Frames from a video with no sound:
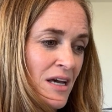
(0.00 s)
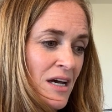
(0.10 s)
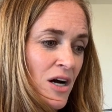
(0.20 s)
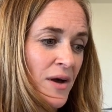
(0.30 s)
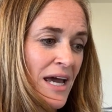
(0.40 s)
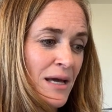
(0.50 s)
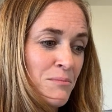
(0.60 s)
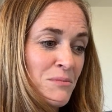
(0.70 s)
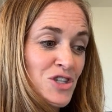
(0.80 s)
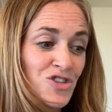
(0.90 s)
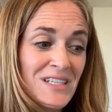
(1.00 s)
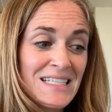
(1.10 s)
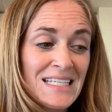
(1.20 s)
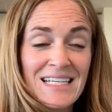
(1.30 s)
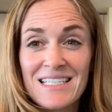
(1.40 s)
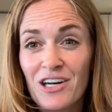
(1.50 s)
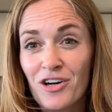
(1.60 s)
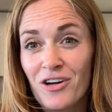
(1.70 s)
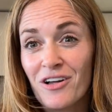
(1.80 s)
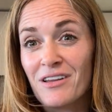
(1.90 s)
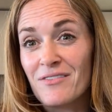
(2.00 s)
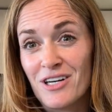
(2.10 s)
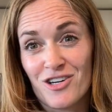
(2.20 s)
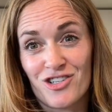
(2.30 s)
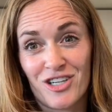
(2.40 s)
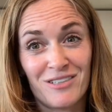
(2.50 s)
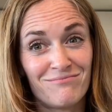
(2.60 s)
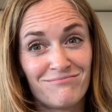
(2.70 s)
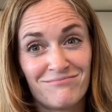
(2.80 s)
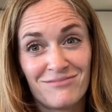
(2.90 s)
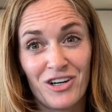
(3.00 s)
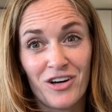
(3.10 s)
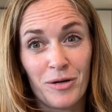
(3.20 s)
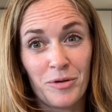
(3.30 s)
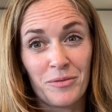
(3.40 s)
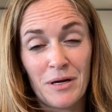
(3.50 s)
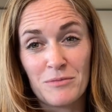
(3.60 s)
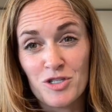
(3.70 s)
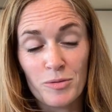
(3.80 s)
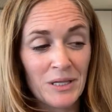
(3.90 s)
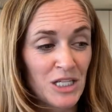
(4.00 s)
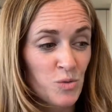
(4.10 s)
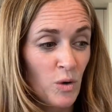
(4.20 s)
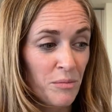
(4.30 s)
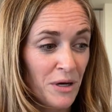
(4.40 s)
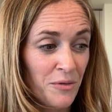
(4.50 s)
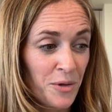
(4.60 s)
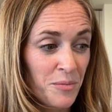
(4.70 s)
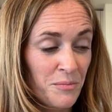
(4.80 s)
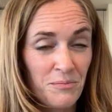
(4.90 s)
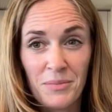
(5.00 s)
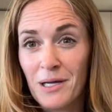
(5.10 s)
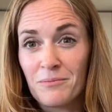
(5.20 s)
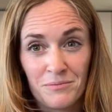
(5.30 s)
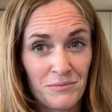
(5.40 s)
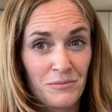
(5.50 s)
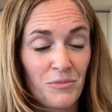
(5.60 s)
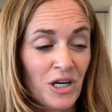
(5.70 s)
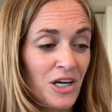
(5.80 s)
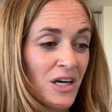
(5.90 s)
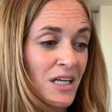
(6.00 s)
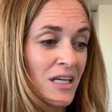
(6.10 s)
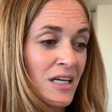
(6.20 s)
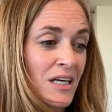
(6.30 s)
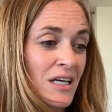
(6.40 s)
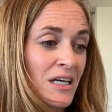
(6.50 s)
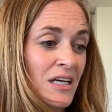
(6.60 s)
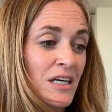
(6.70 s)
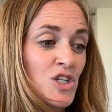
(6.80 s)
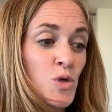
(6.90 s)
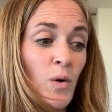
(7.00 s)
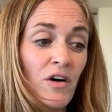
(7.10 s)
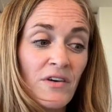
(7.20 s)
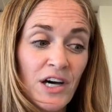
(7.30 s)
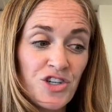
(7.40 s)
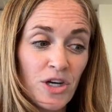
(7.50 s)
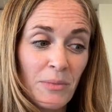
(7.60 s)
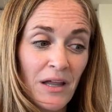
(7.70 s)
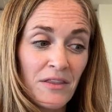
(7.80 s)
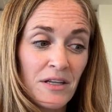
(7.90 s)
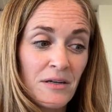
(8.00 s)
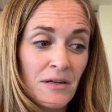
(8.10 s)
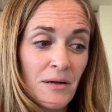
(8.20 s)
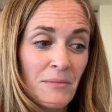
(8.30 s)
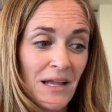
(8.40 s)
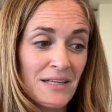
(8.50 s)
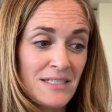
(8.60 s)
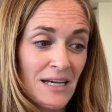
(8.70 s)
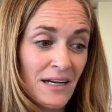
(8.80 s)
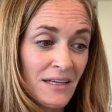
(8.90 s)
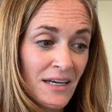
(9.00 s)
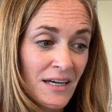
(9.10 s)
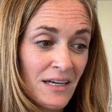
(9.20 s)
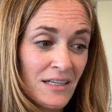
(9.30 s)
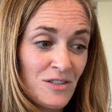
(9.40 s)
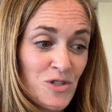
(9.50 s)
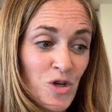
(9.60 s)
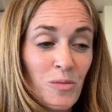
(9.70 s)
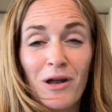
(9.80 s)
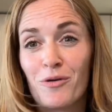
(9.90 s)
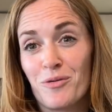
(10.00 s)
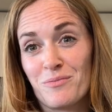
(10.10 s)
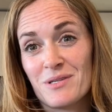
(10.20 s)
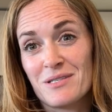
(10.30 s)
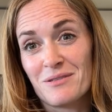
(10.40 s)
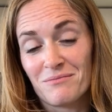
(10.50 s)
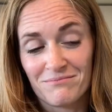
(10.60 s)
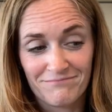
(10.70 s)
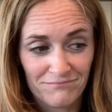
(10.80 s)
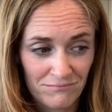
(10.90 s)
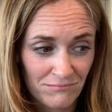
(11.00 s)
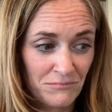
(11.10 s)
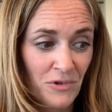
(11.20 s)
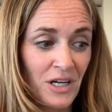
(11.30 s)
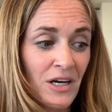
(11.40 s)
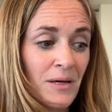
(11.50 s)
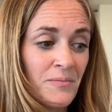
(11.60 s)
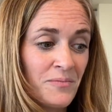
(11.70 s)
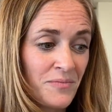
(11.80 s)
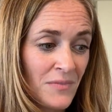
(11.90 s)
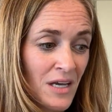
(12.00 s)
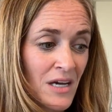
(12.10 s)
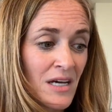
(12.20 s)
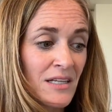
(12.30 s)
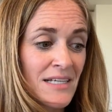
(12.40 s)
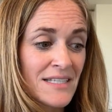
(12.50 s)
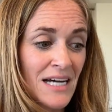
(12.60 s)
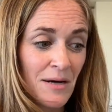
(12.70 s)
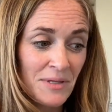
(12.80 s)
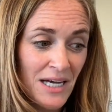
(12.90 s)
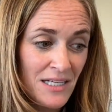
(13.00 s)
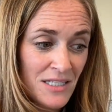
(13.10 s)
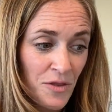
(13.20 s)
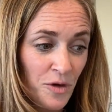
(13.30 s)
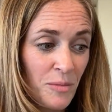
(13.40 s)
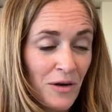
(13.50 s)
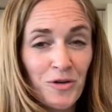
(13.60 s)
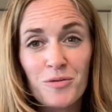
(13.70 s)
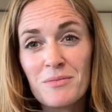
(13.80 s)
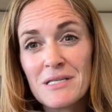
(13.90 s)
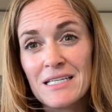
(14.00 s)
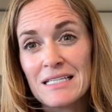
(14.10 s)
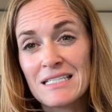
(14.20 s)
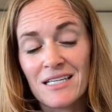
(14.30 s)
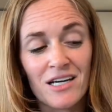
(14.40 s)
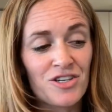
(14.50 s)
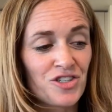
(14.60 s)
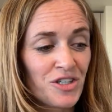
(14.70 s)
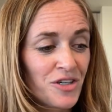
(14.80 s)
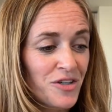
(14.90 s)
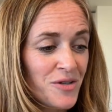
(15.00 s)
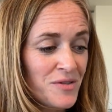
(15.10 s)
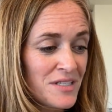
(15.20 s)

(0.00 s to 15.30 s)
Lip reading: Okay, Madrid City Center, 1,100. Incredible. I'm assuming that's 1 bedroom, but pretty good. 1,200 a month in Malasaña, 2 bedrooms. Pretty good. Las Tablas, 3 bedrooms, 1,600 euros.